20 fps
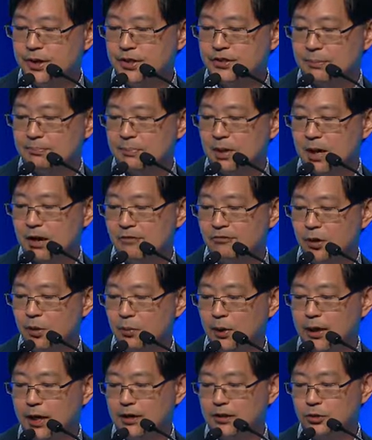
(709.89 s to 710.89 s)
is a pathway
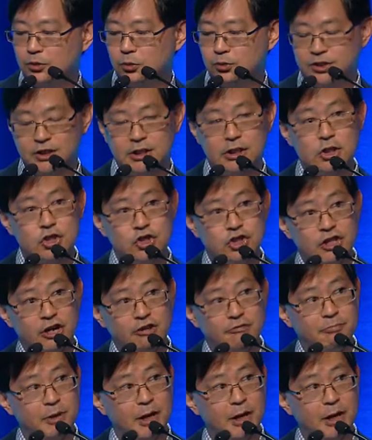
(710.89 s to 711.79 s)
related to TGF